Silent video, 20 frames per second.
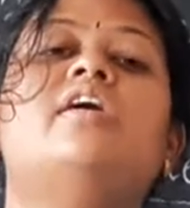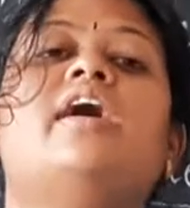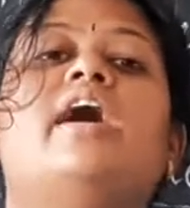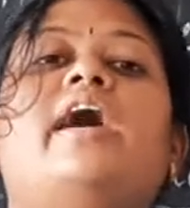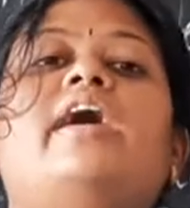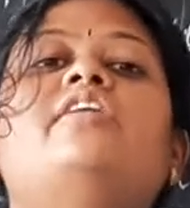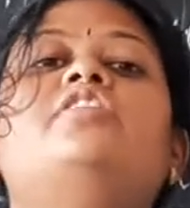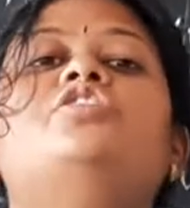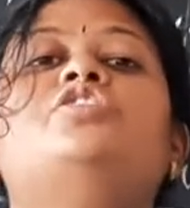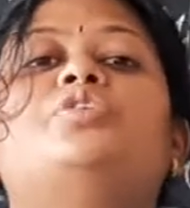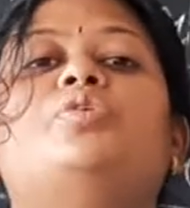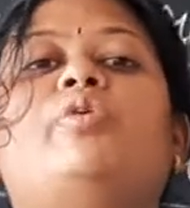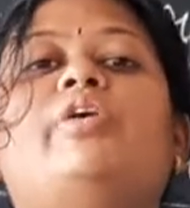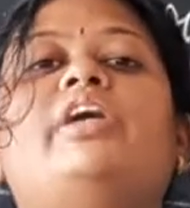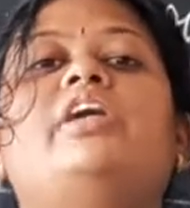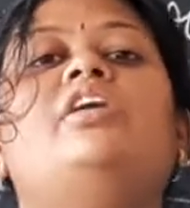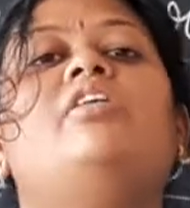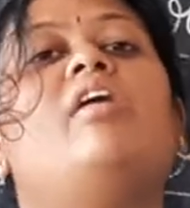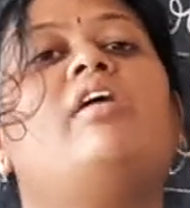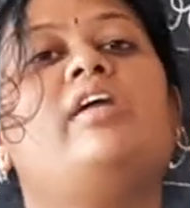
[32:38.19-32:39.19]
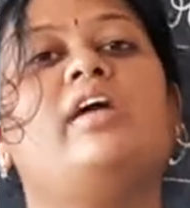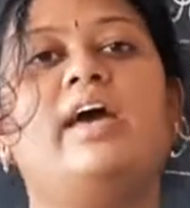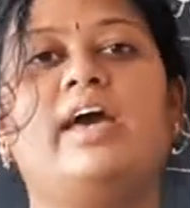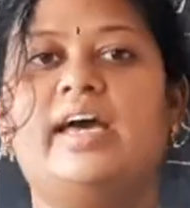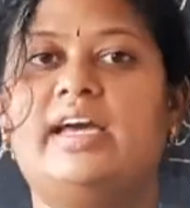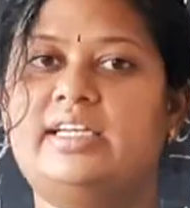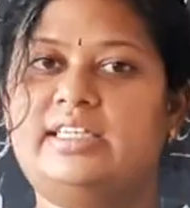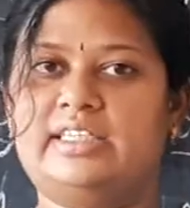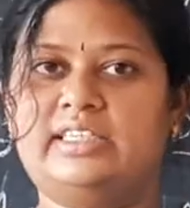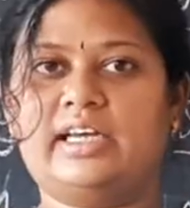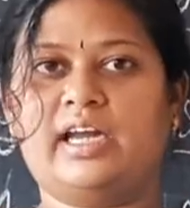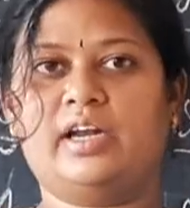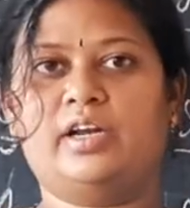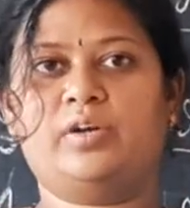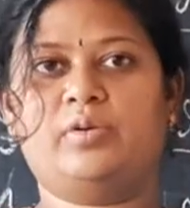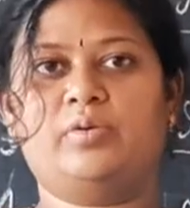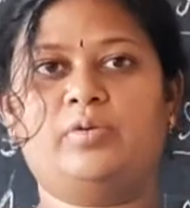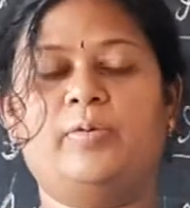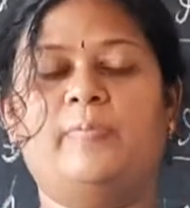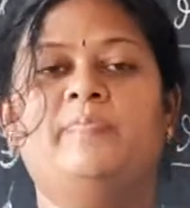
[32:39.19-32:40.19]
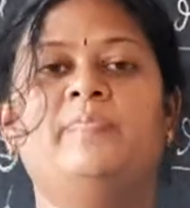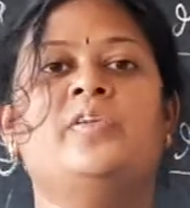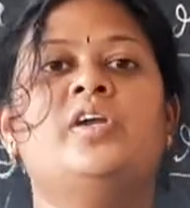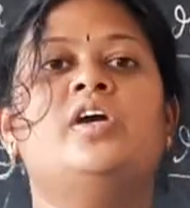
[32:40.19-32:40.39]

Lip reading: and showing your hairstyle to you.